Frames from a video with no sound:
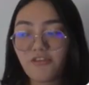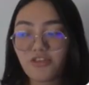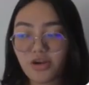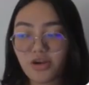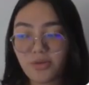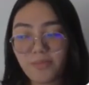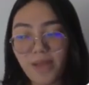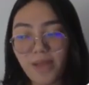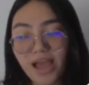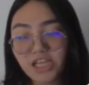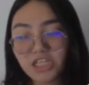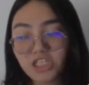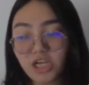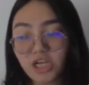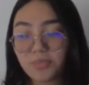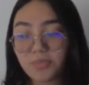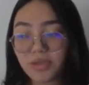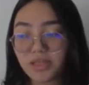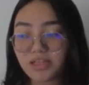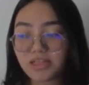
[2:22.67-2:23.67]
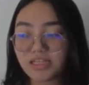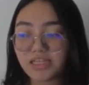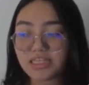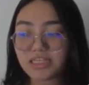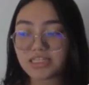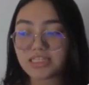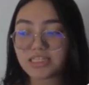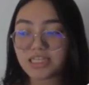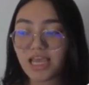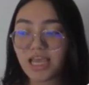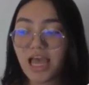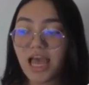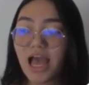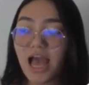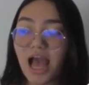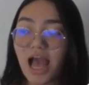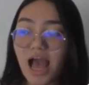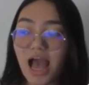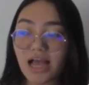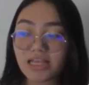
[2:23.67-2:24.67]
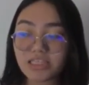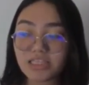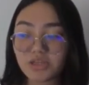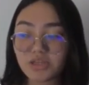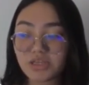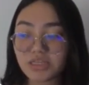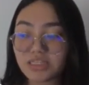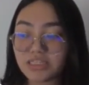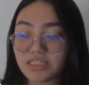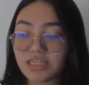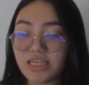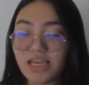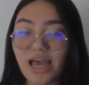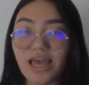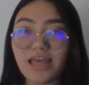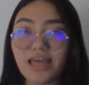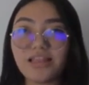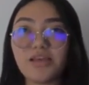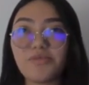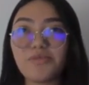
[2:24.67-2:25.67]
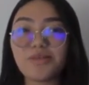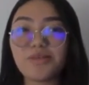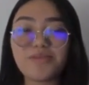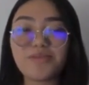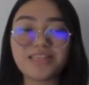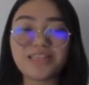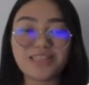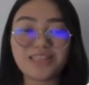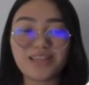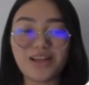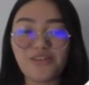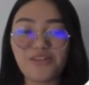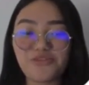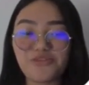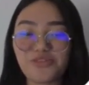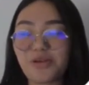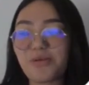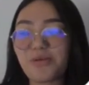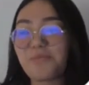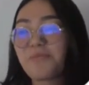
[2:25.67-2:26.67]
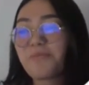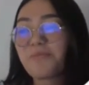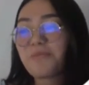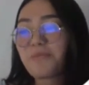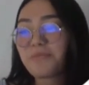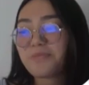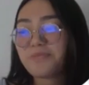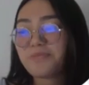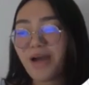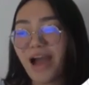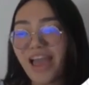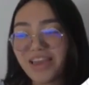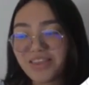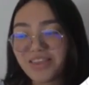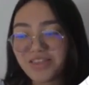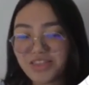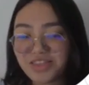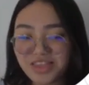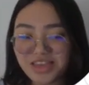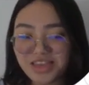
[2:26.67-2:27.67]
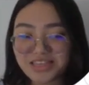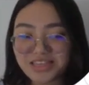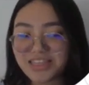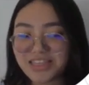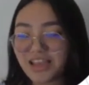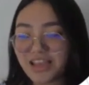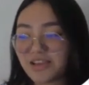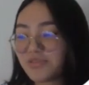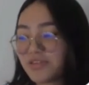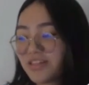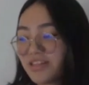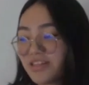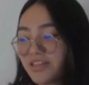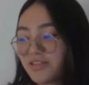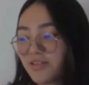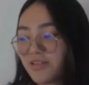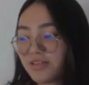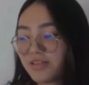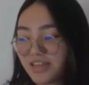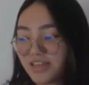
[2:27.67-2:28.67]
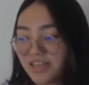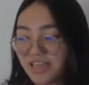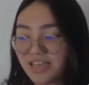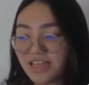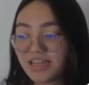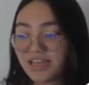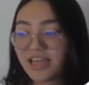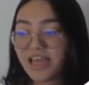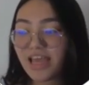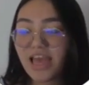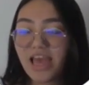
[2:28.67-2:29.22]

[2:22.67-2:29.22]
For my shopping list, as you can see, I limit myself from buying the things I really don't need,